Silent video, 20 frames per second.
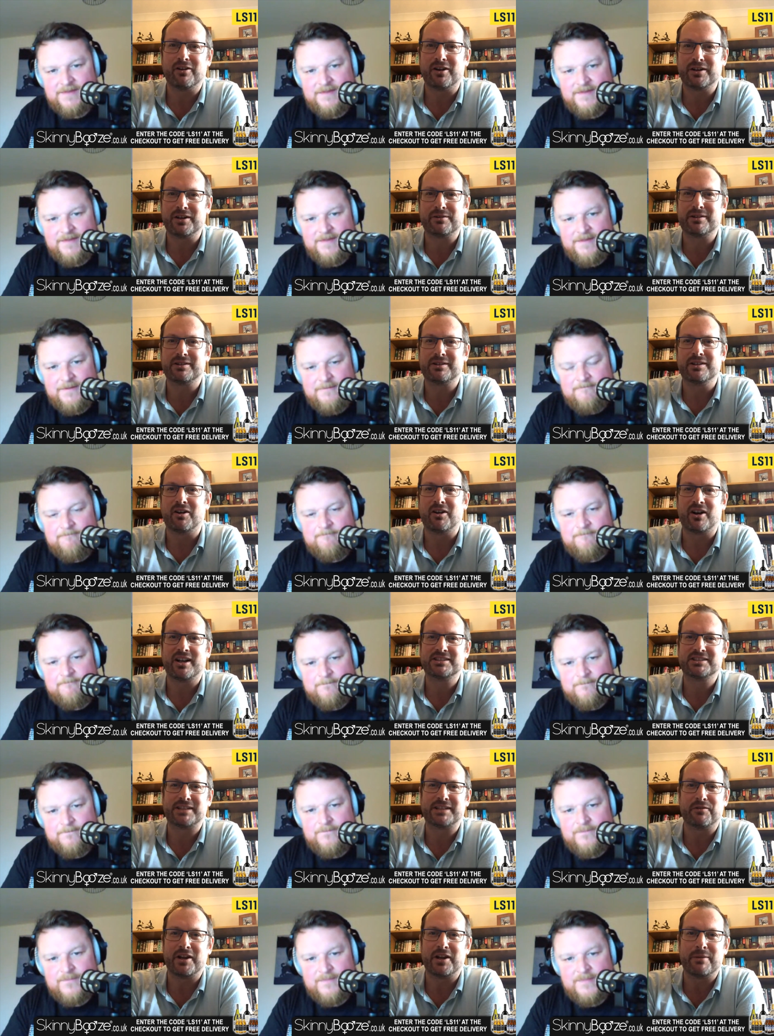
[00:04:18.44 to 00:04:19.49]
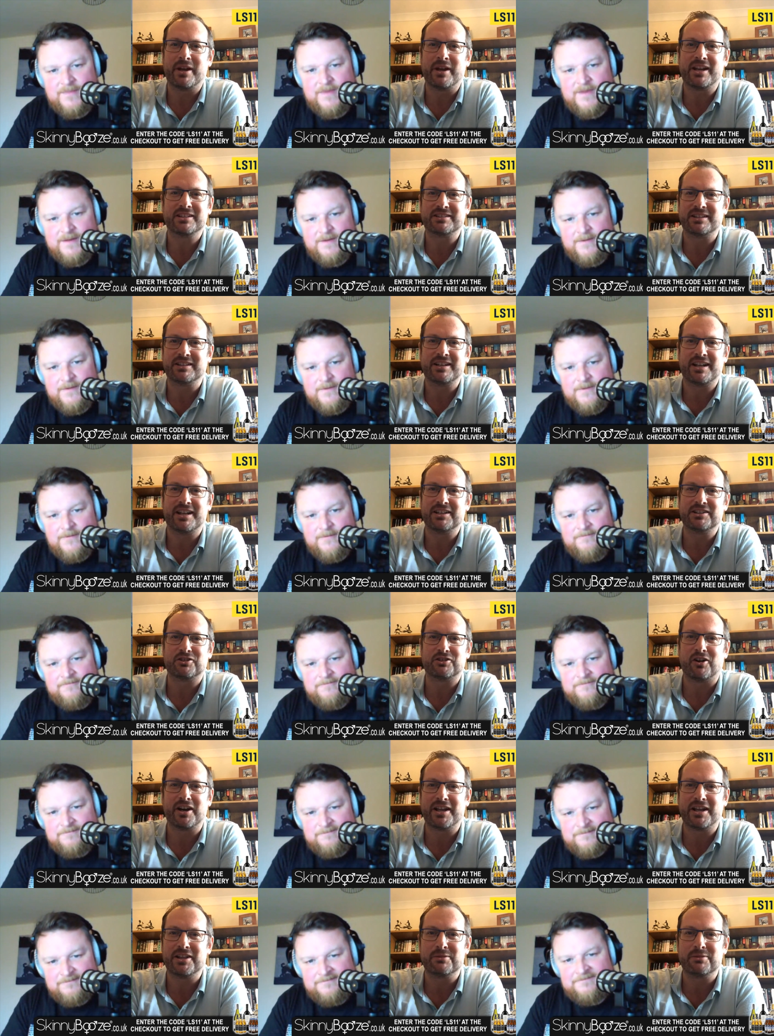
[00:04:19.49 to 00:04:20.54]
Speaker 1: like seventy minutes and then
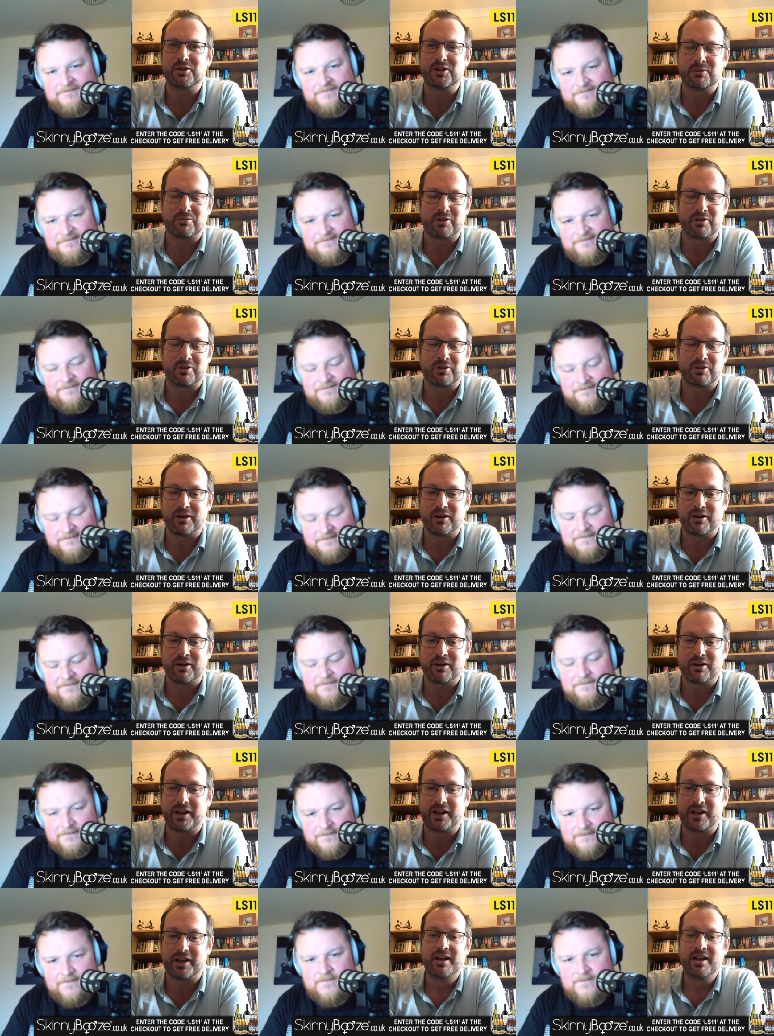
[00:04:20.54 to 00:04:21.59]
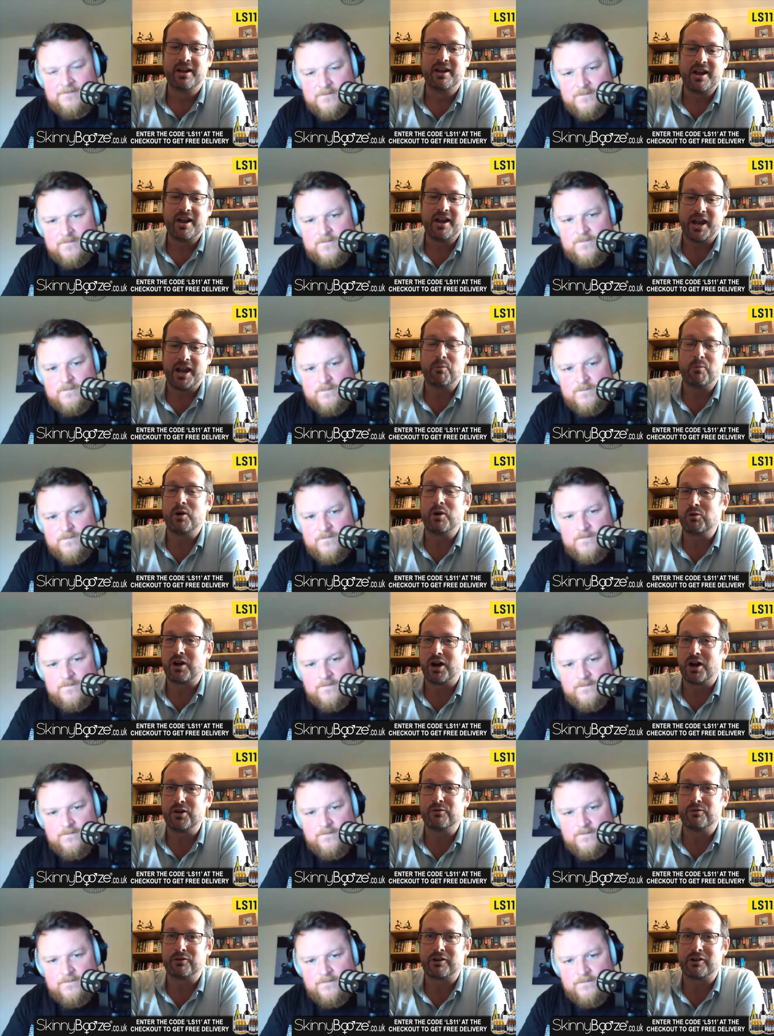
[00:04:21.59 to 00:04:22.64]
try and hit them on the break. I think he will
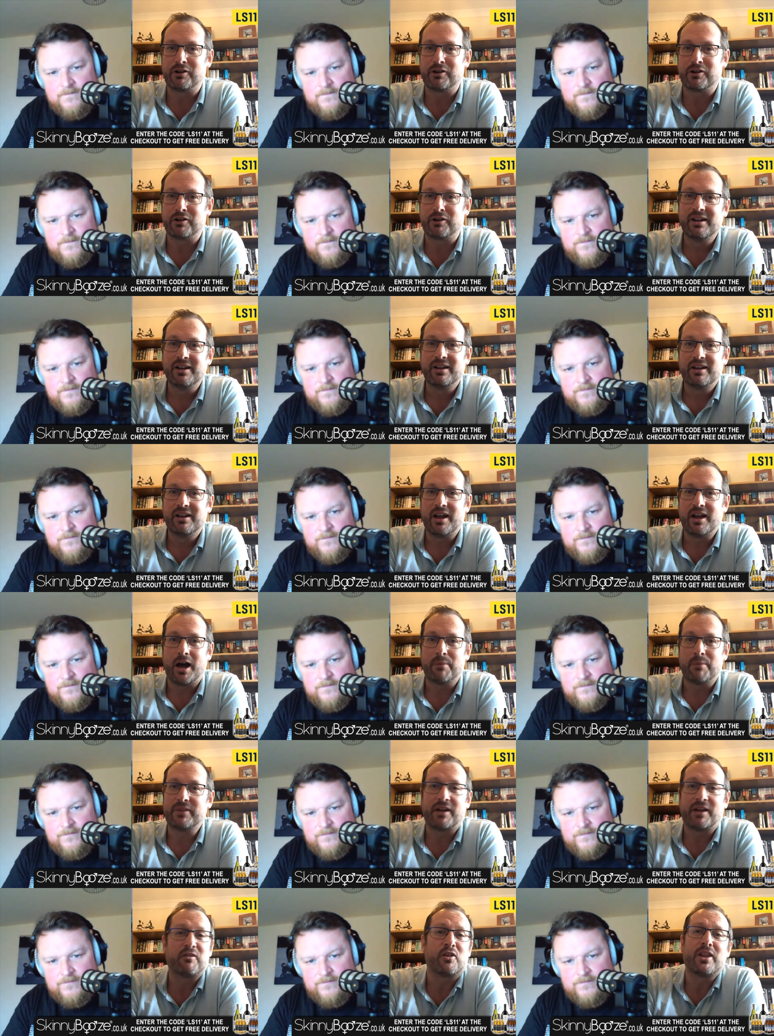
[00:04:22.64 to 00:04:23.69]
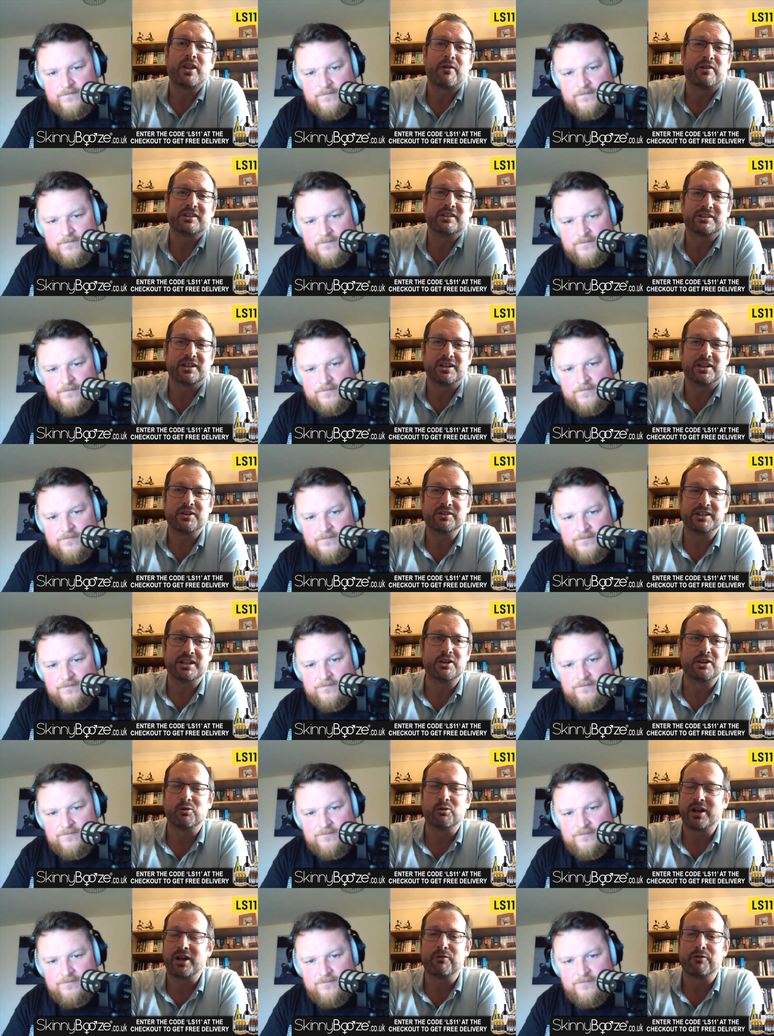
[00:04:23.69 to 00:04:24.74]
go for it. Um, they've got nothing to lose. He
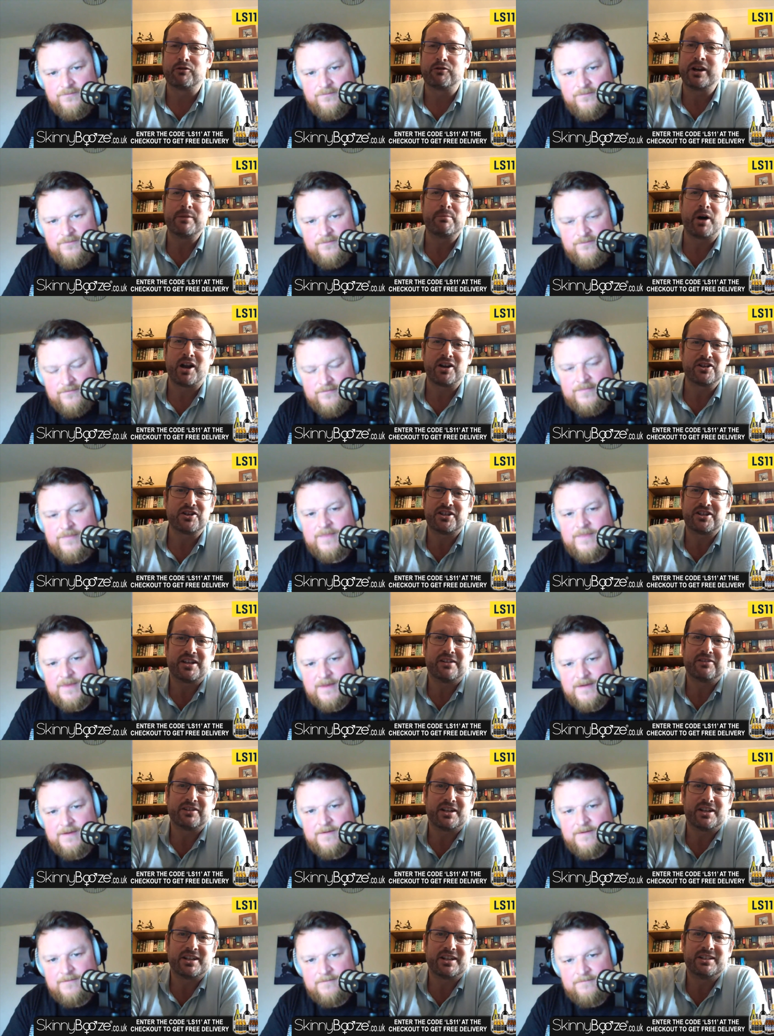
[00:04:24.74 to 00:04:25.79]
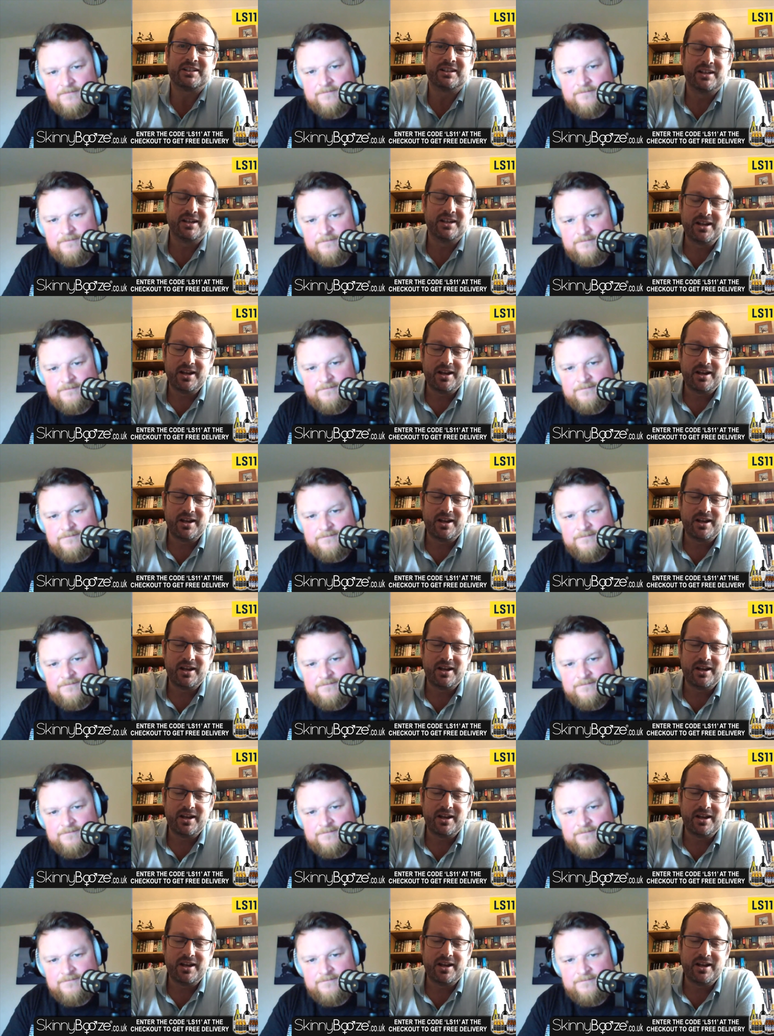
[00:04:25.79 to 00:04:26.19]
called it a free punch the other day.